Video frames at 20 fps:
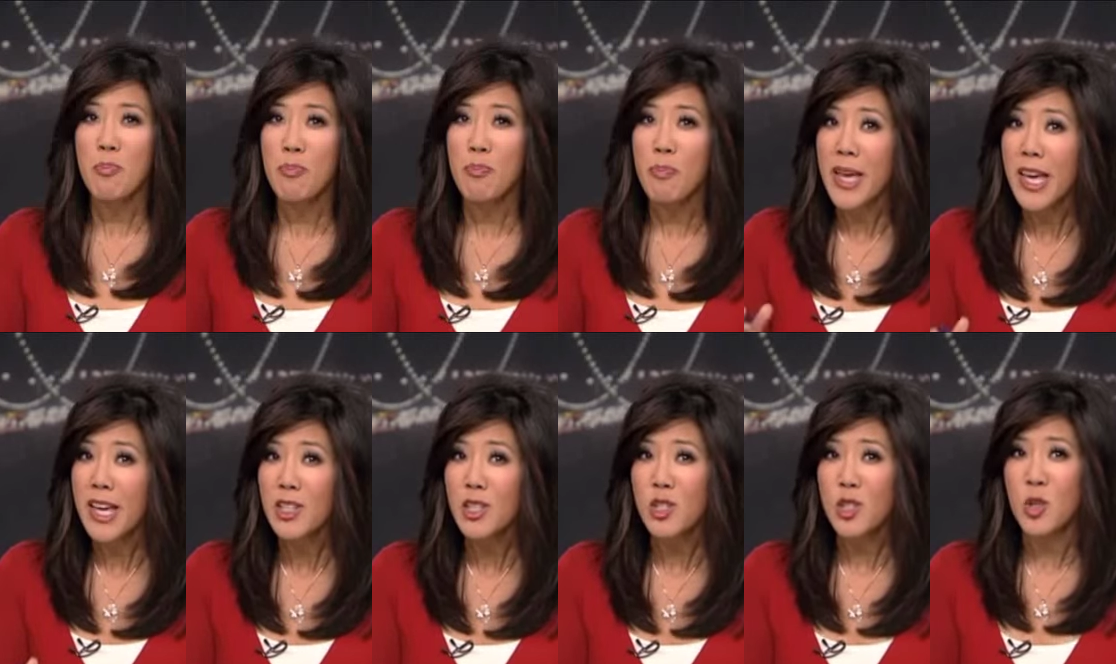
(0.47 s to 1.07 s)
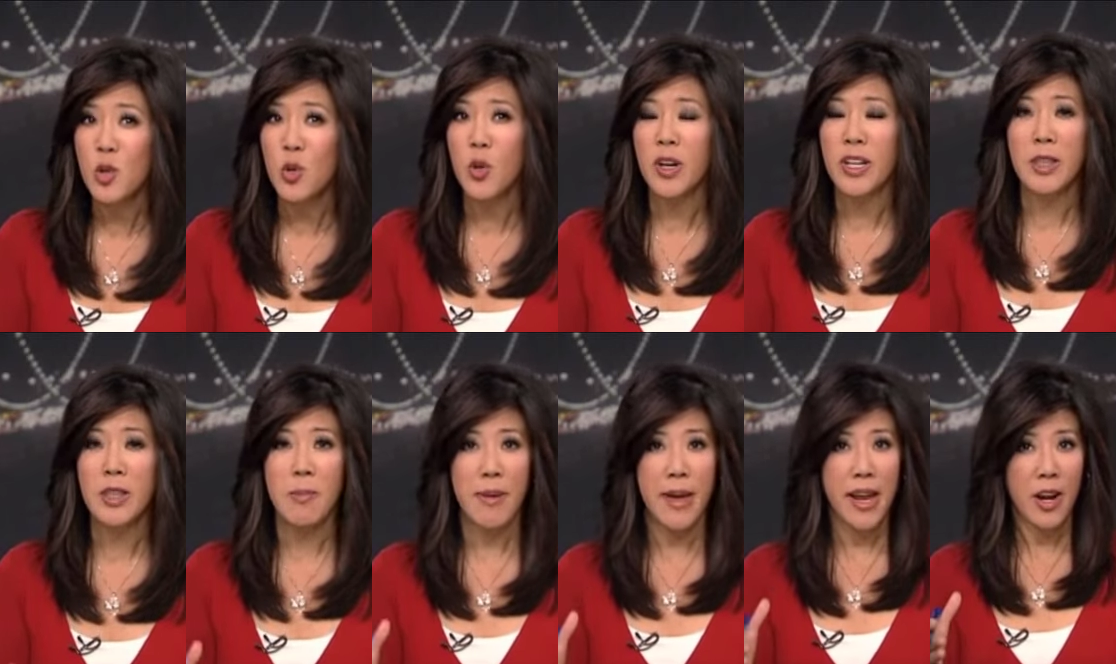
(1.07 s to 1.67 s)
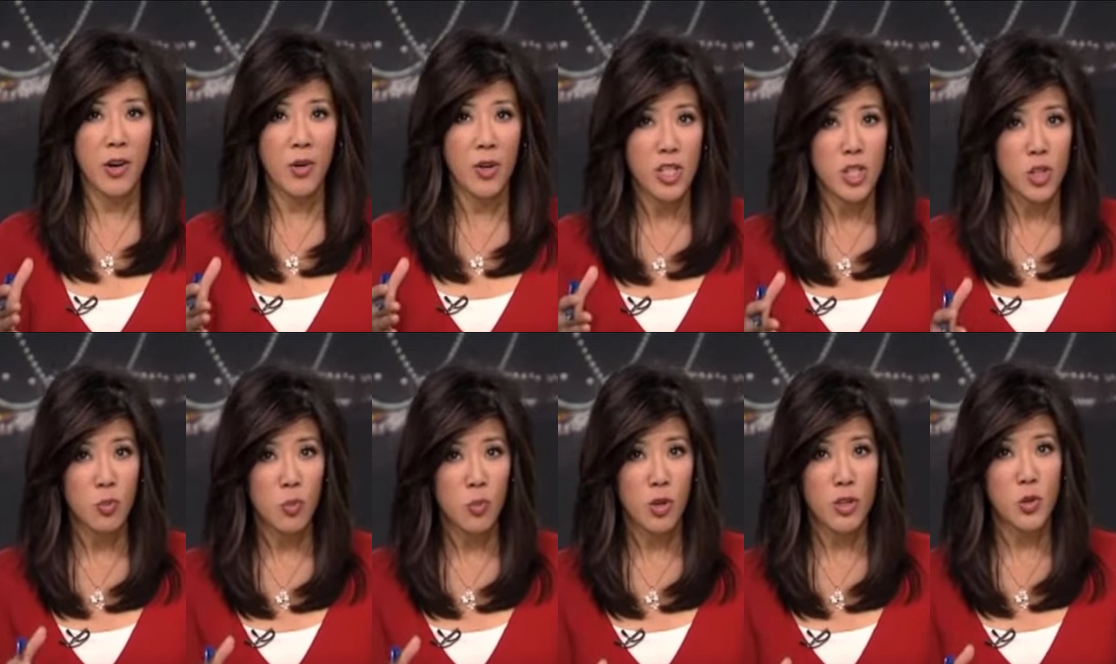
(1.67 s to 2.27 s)
Big story, the Bay
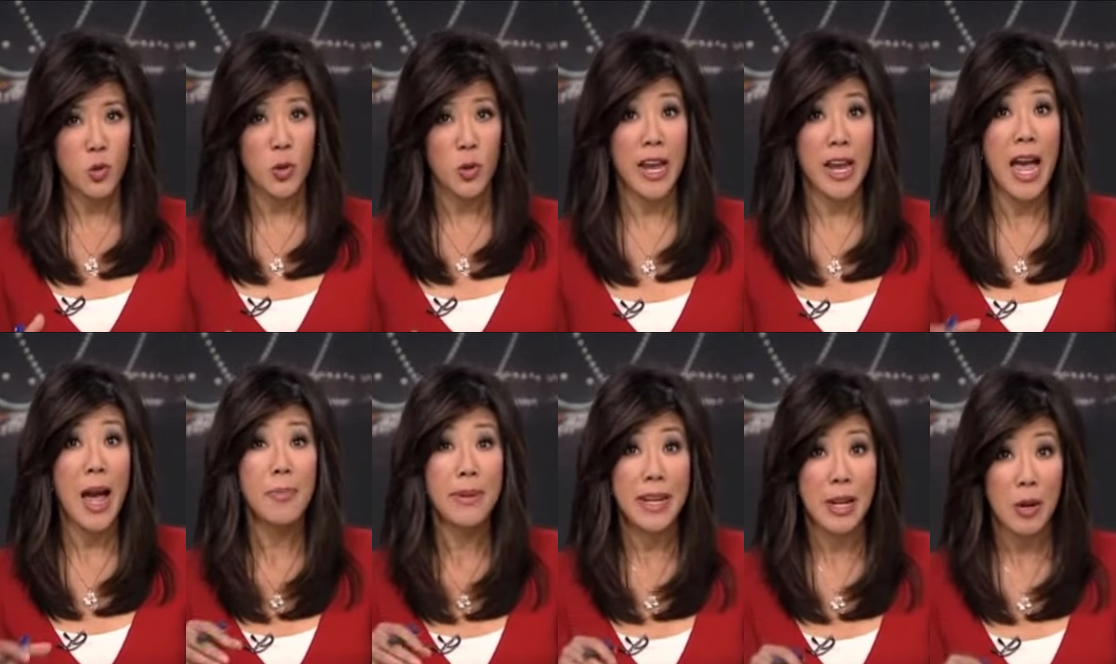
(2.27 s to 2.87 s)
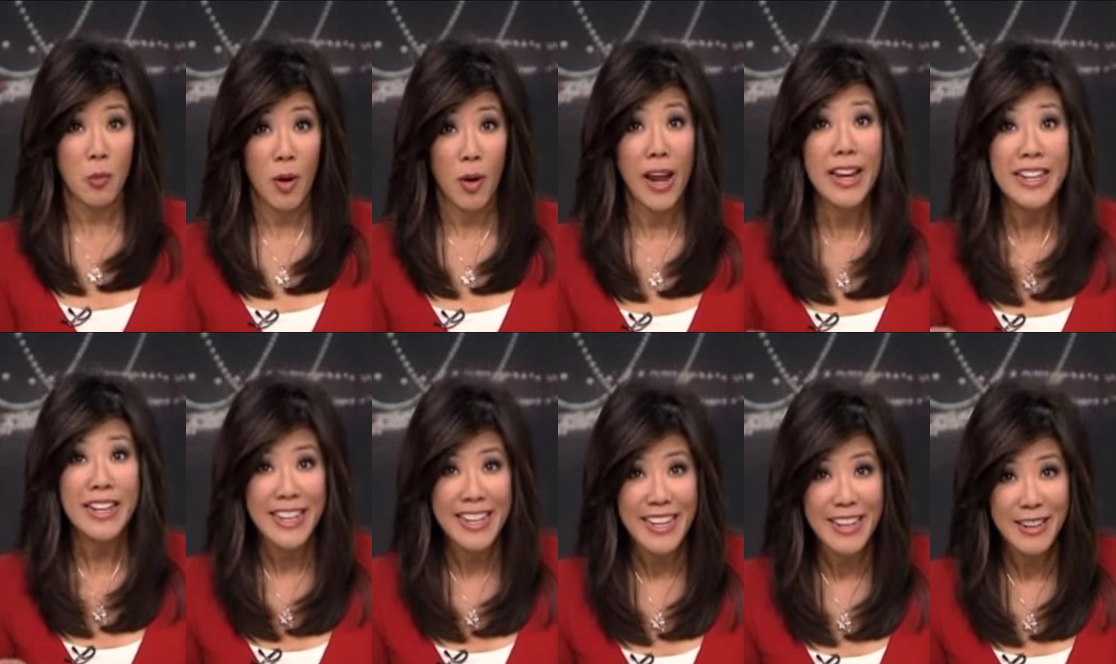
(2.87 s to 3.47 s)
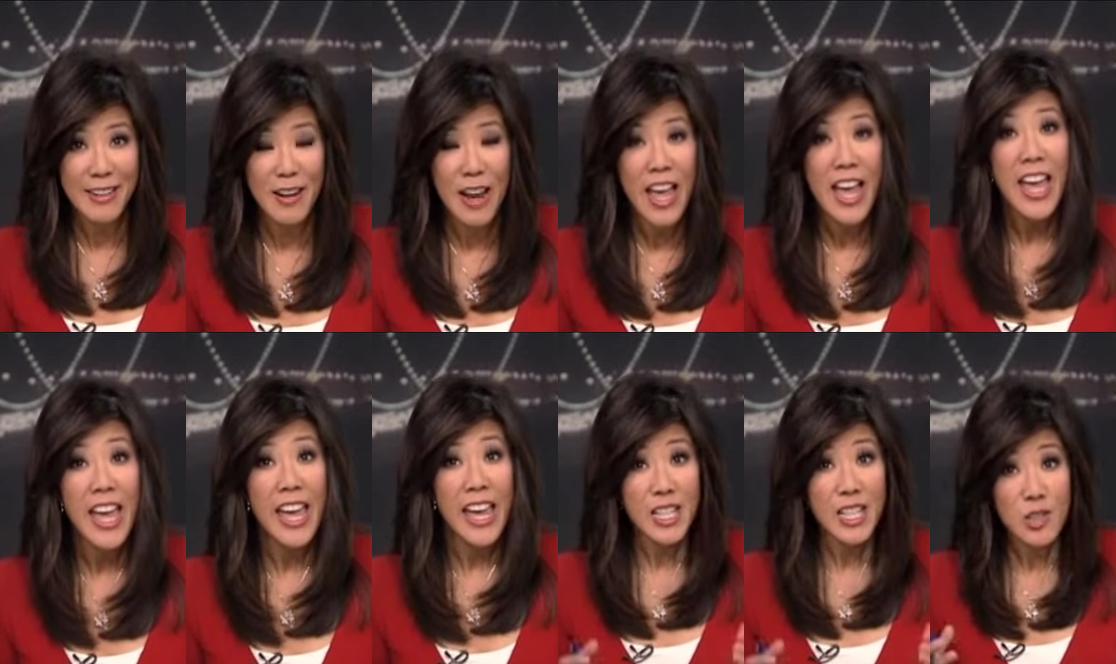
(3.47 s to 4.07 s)
Area sports story happening right here.
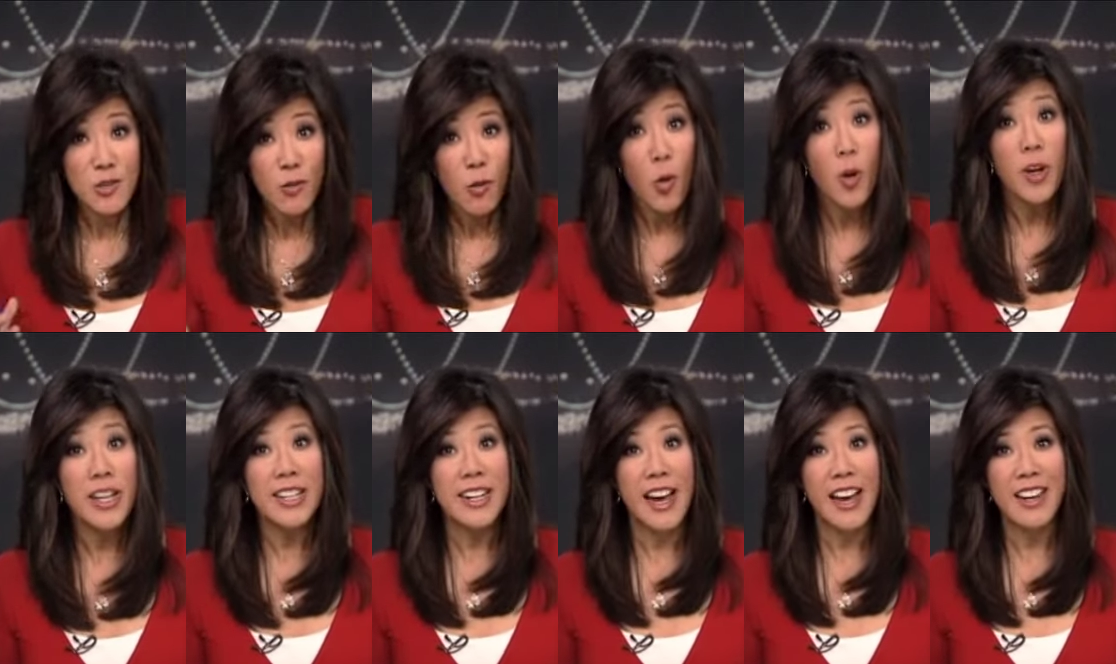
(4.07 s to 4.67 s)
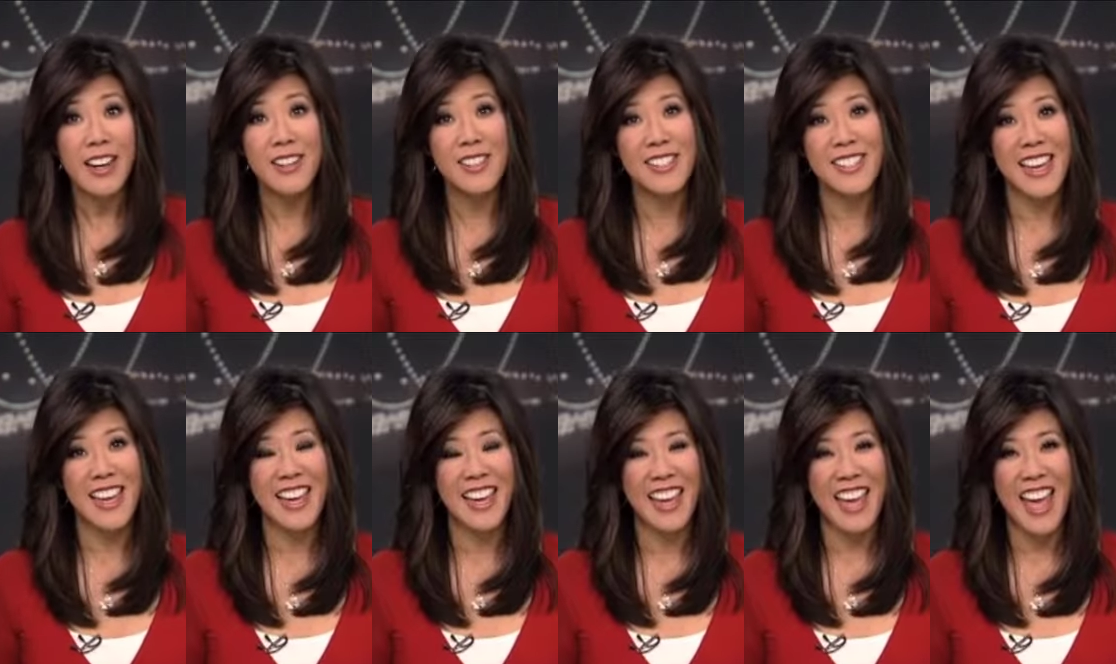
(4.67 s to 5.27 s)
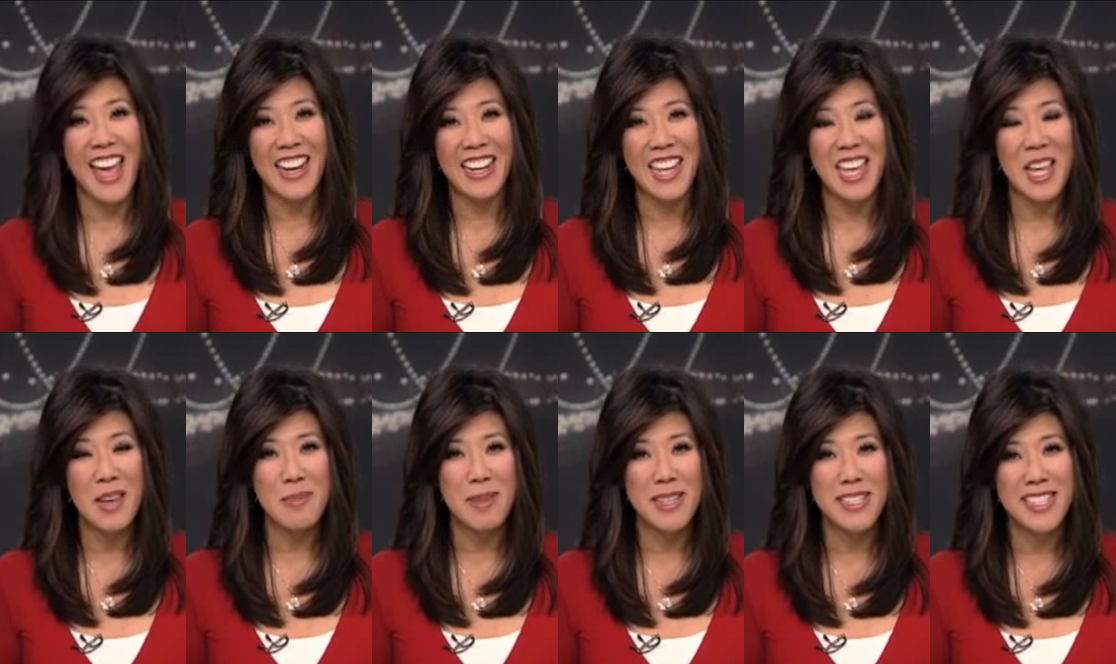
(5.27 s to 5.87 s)
It's 49ers Day at
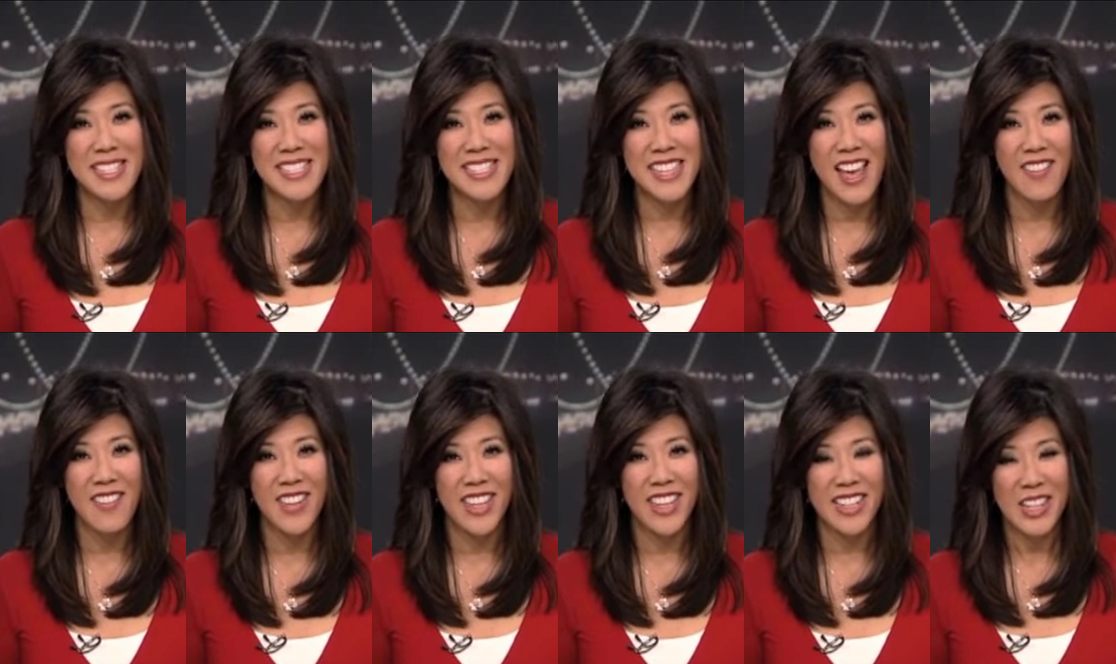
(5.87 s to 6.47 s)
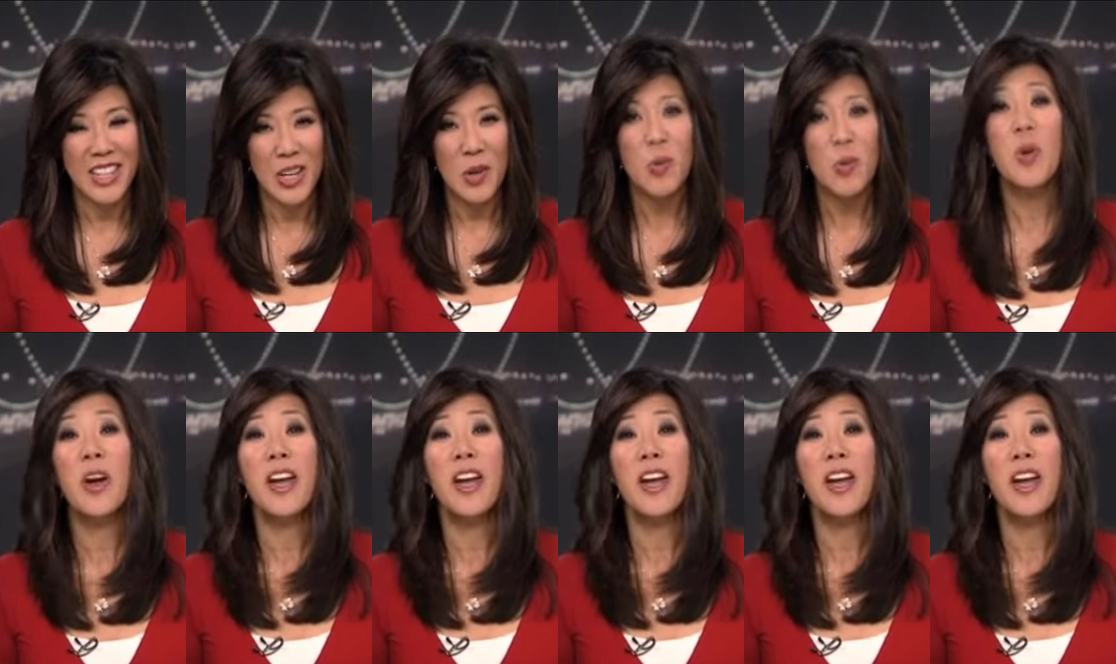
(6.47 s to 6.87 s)
ABC7.